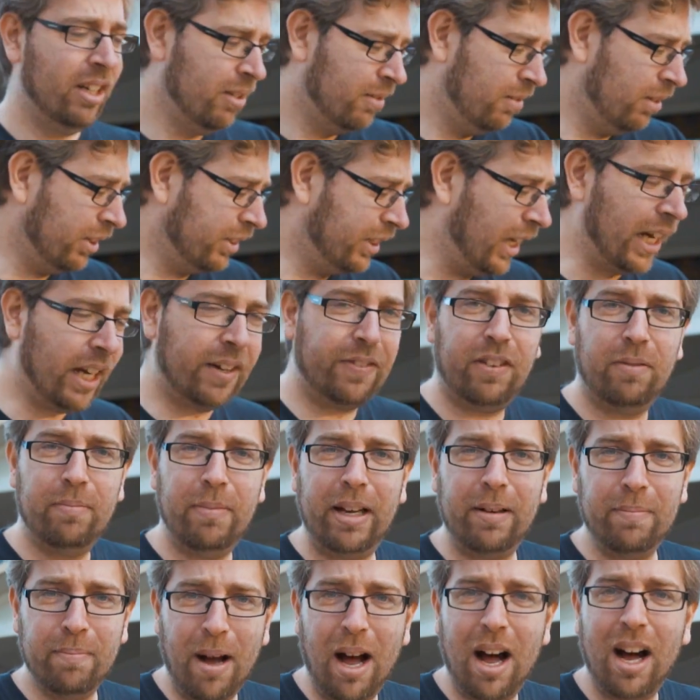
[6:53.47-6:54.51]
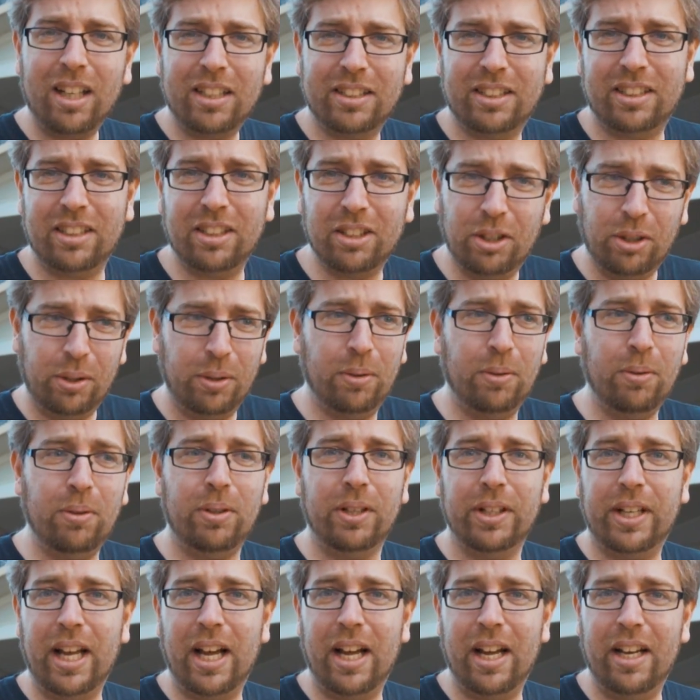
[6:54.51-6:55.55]
Look, take it from me, masks are cool,
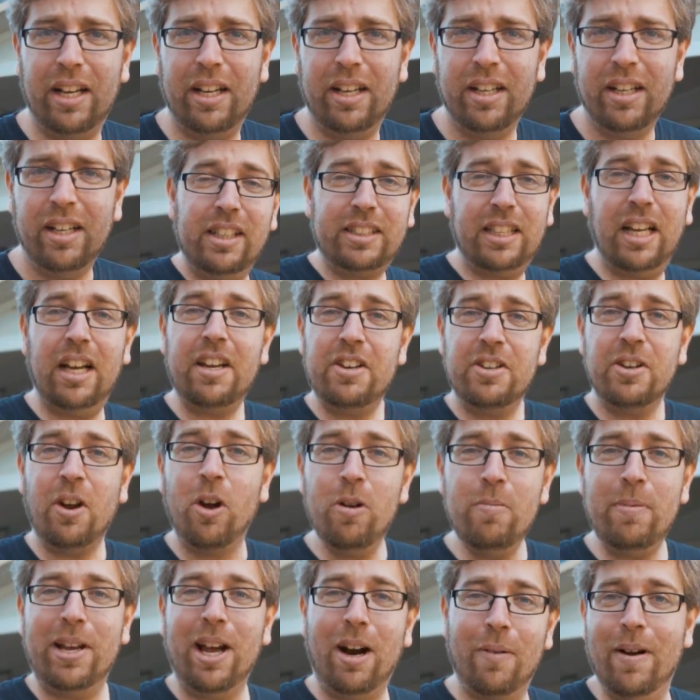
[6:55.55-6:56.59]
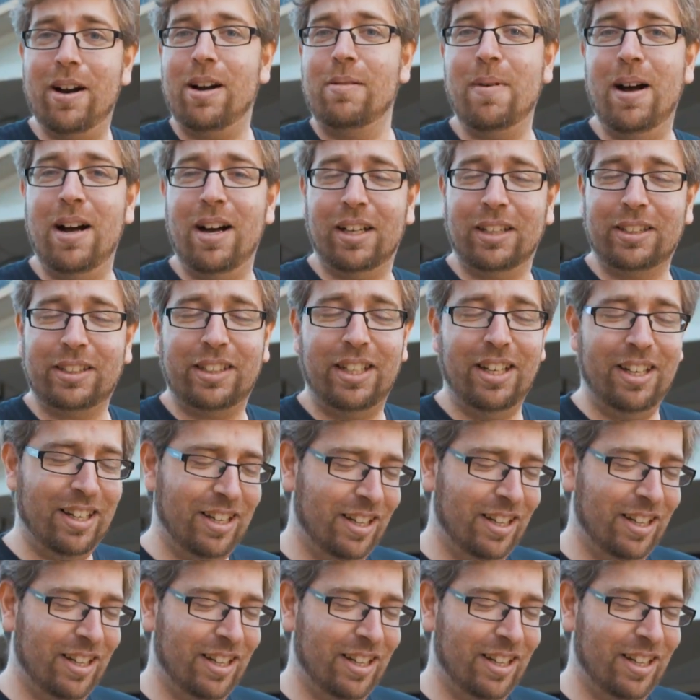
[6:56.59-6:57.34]
okay? That's how you know me, I wear a mask.